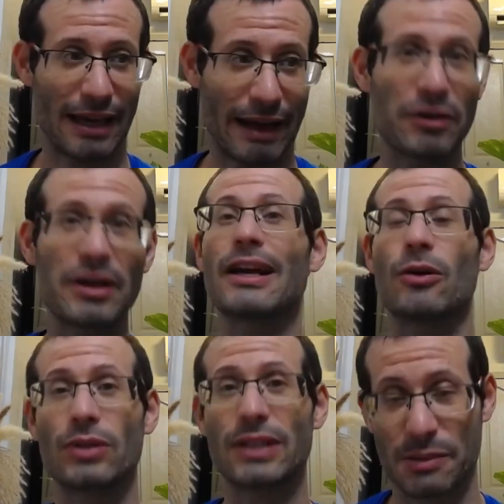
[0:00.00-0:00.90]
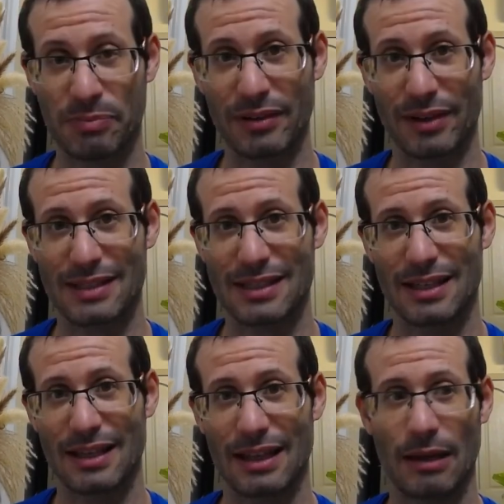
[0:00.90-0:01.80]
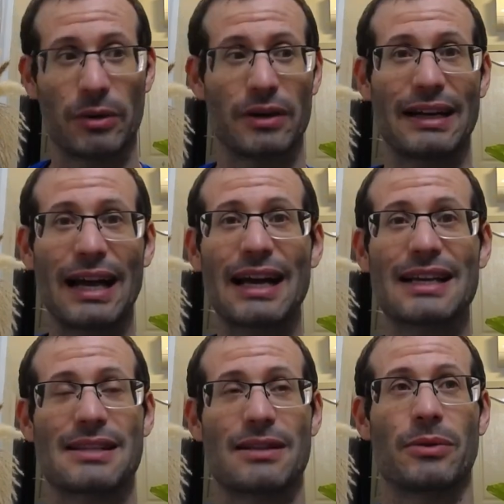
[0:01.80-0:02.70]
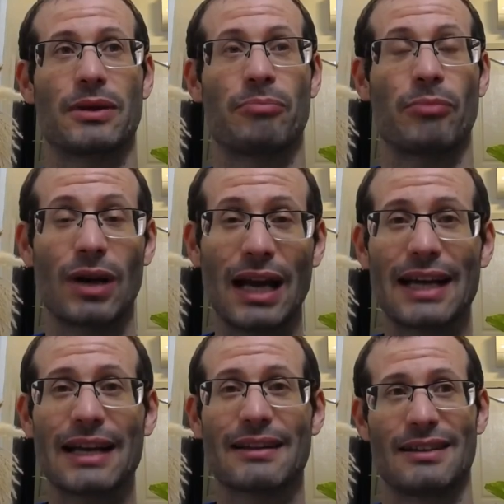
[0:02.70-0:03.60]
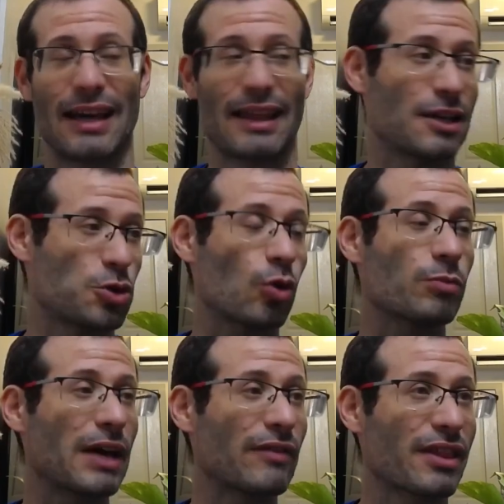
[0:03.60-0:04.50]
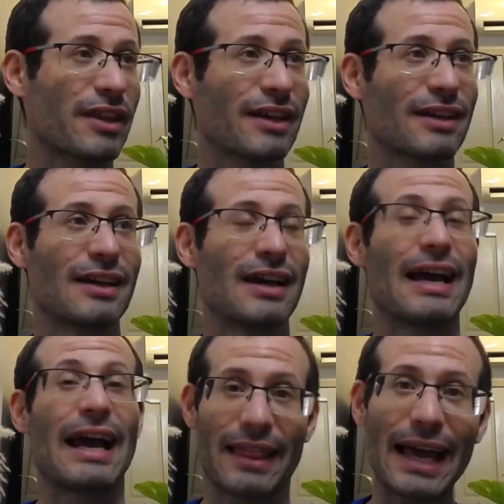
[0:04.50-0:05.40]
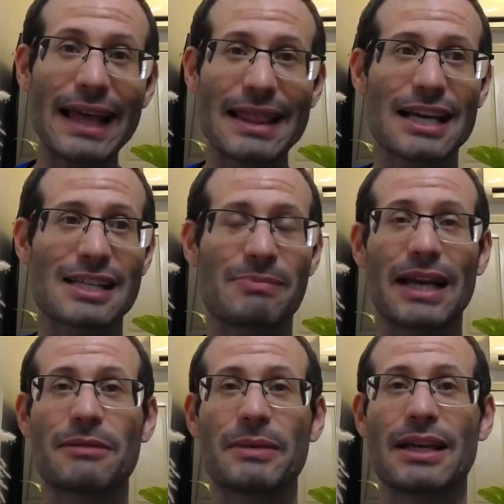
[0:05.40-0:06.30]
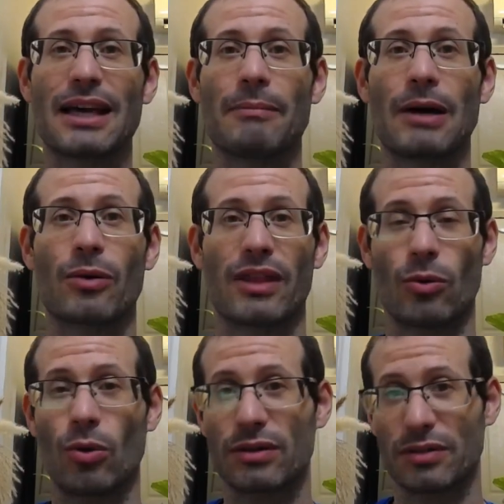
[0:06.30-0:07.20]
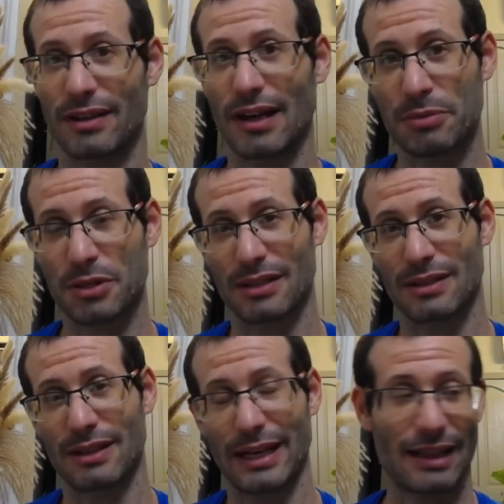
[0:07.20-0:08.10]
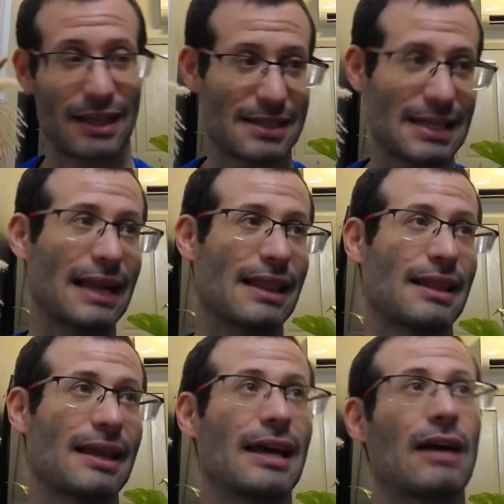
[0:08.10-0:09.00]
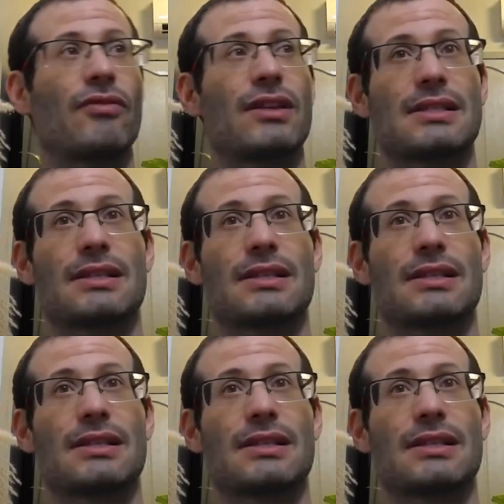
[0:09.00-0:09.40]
a really good experience. They were nice, they were polite, and they showed me everything. And then they explained me about the water interruption. And they said that they have these